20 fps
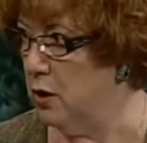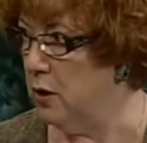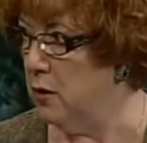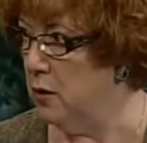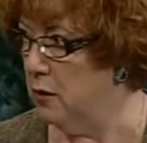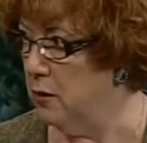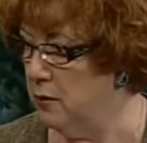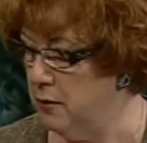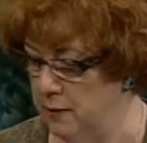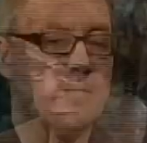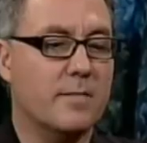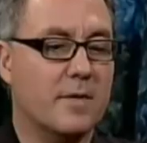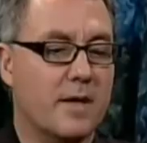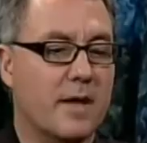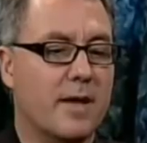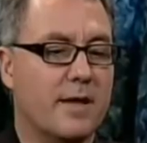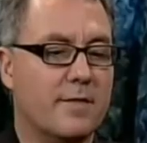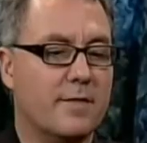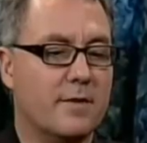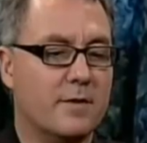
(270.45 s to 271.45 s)
it gives them
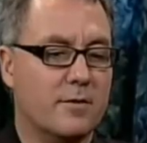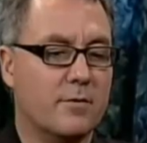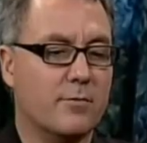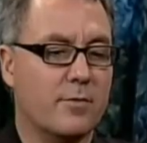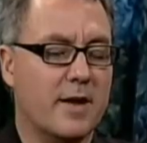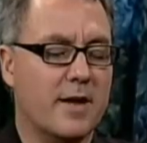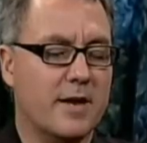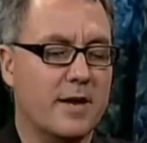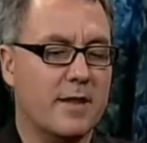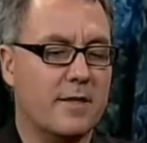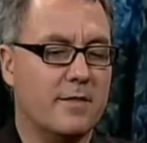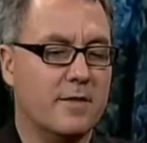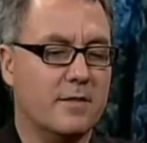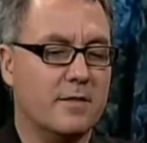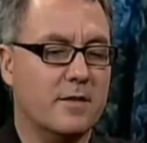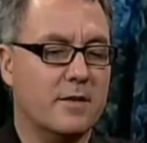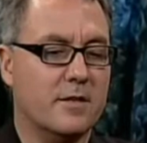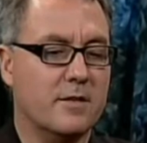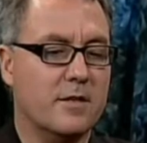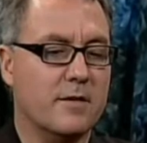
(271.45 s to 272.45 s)
i think you're right and i
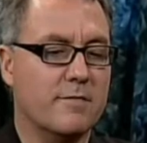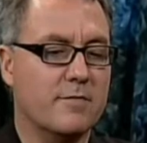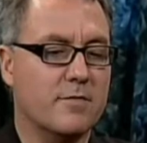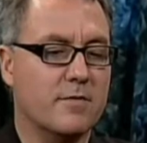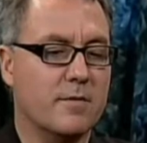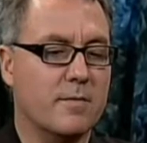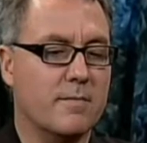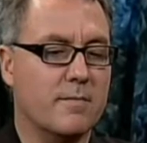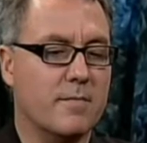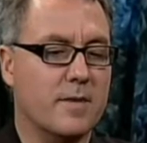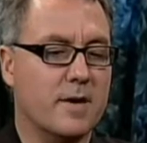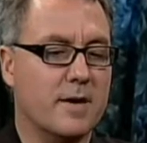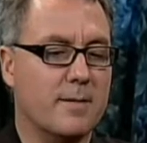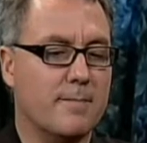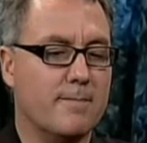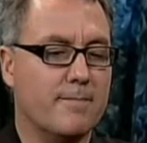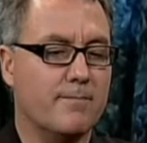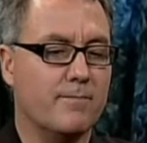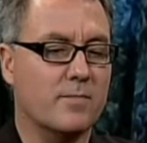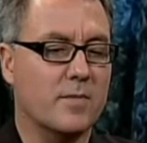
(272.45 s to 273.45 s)
think that it gives them
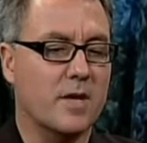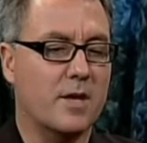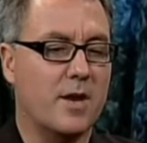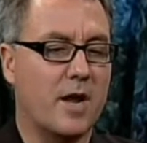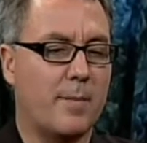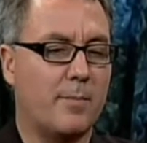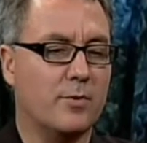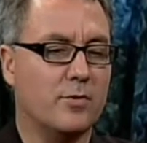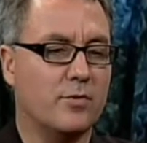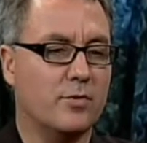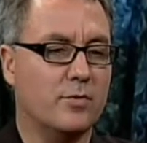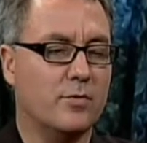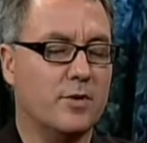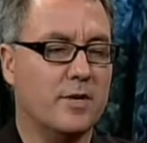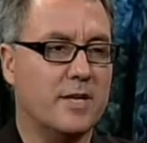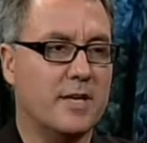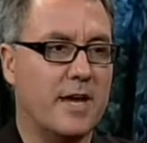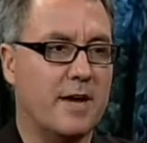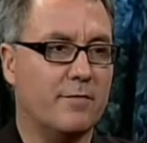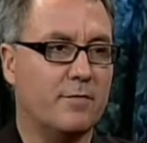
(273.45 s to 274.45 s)
um, an
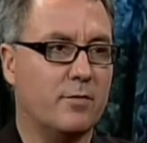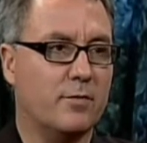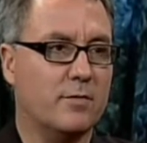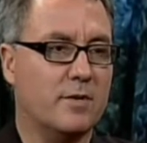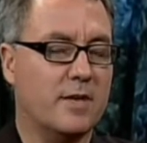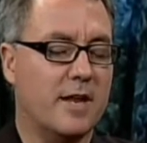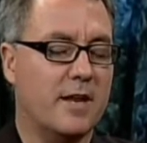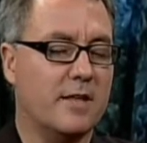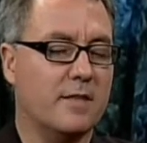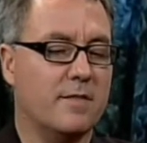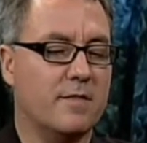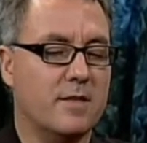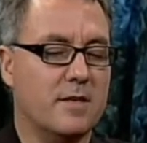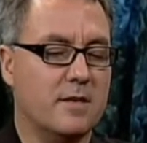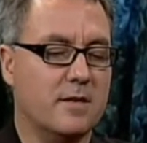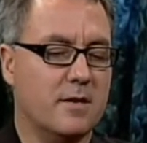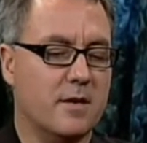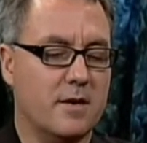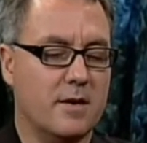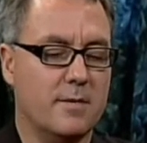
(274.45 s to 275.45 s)
opportunity after getting
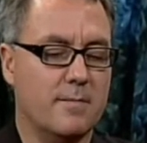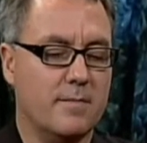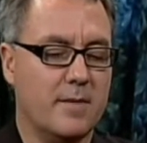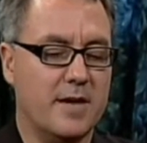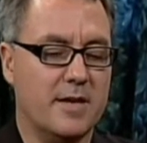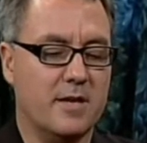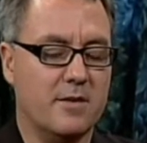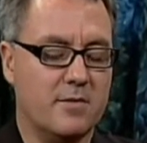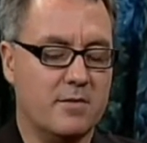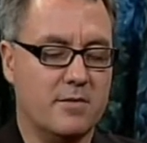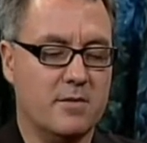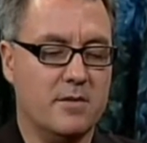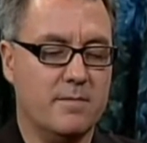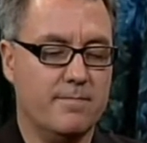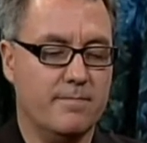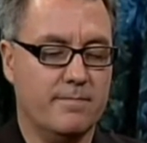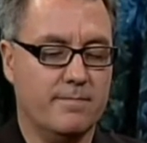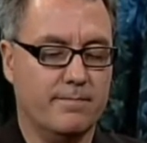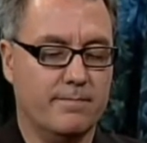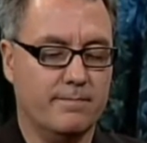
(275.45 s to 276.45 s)
the um, i guess
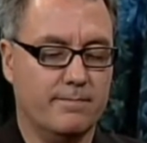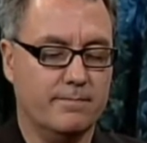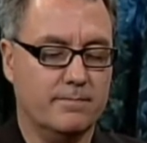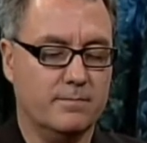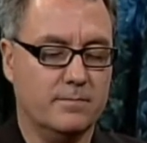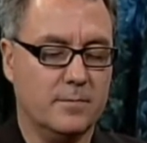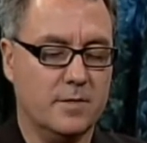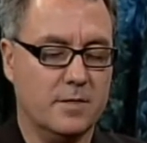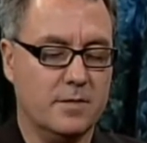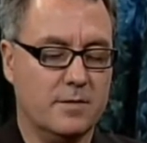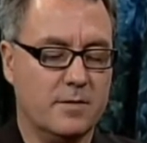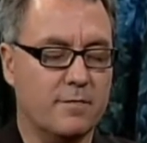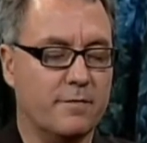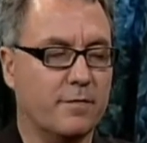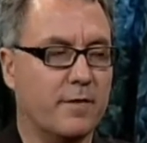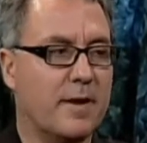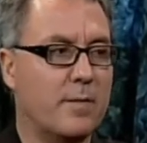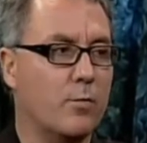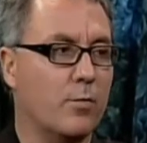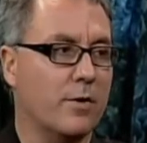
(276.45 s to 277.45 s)
the the
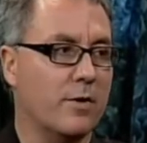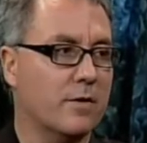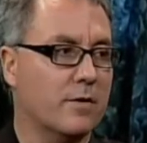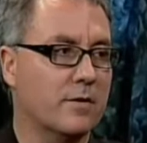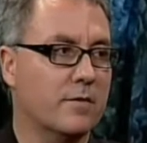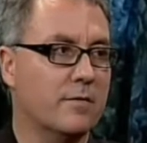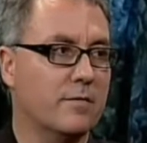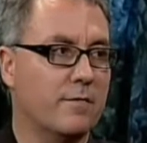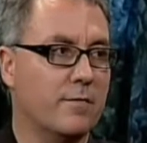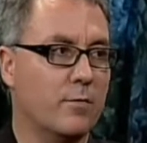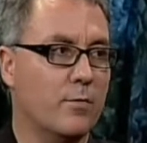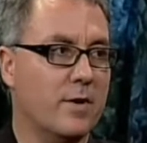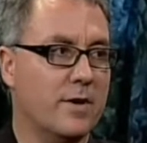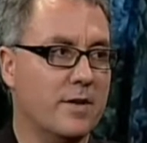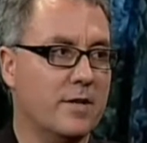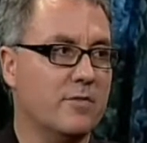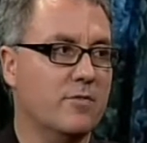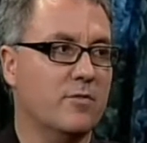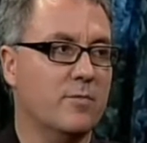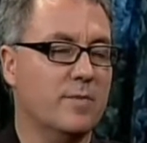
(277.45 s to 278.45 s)
framework for
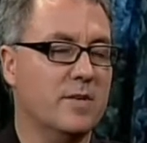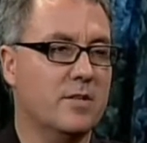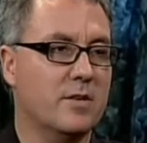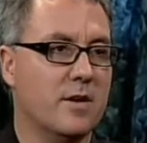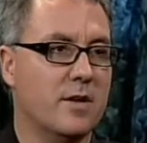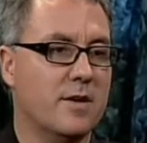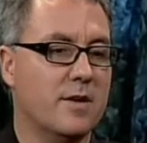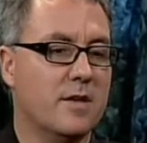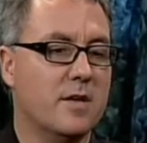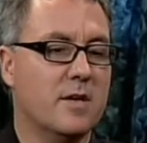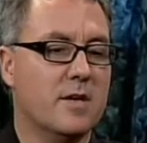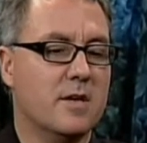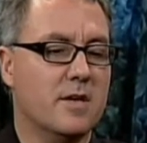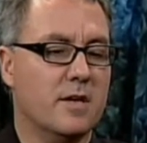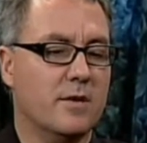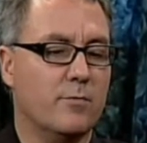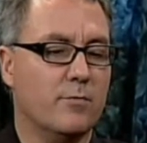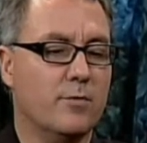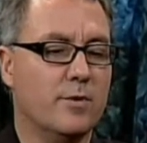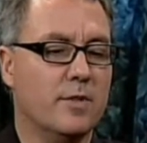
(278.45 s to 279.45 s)
what needs to be done
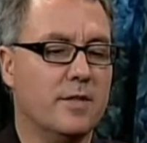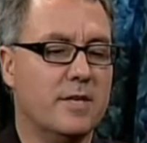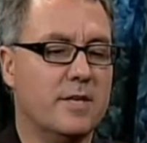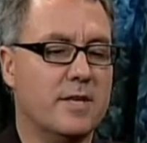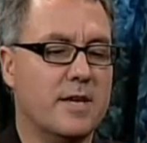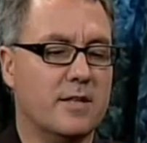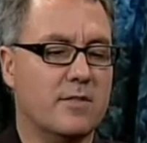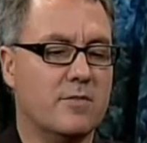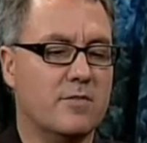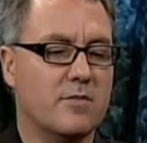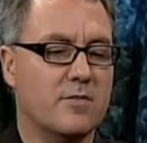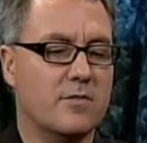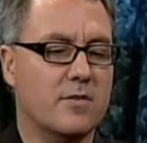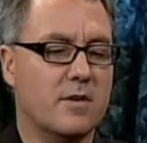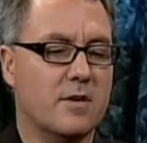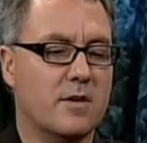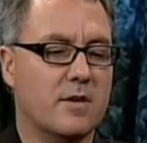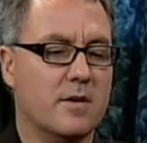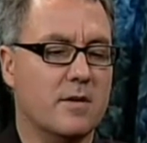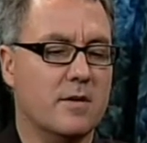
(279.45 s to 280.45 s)
it really
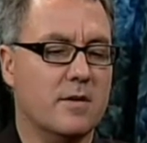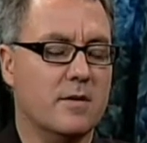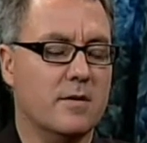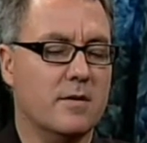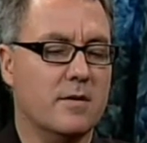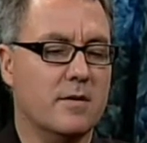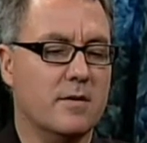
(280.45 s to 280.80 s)
gets uh,